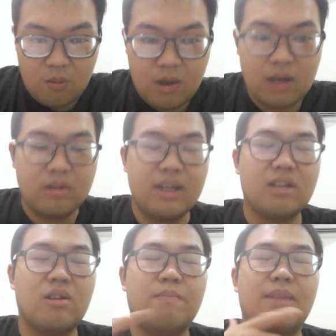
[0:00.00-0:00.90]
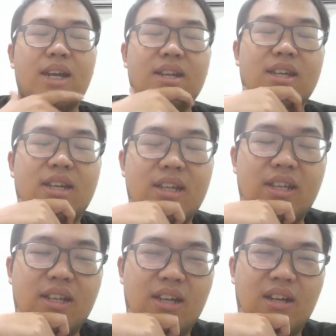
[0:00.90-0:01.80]
while there are
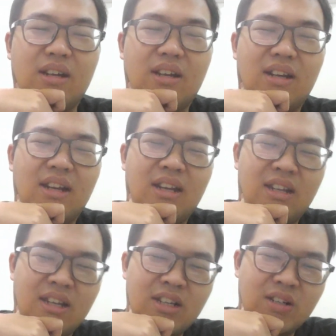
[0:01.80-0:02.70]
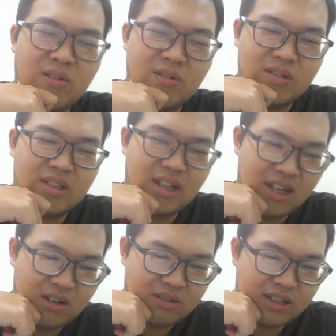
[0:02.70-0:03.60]
many digital
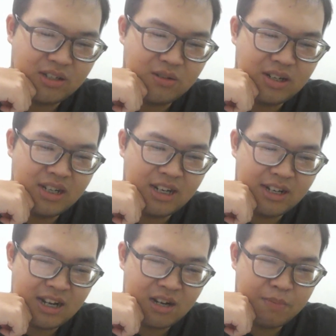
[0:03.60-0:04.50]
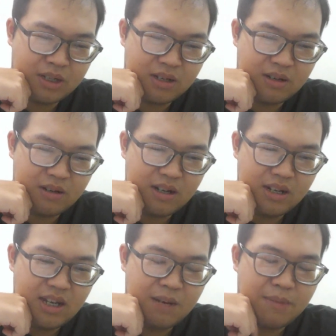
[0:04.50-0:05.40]
skills that students need now, but
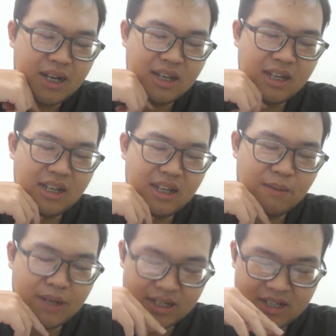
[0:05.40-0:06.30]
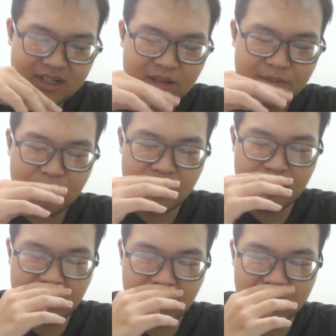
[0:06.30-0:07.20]
in my opinion, the three
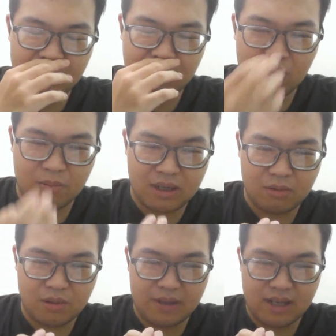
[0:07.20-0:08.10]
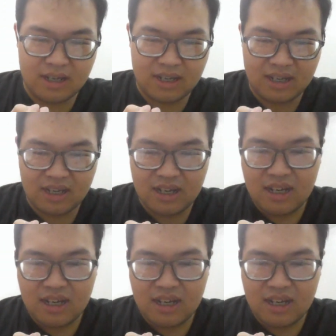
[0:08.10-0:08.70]
most important one would be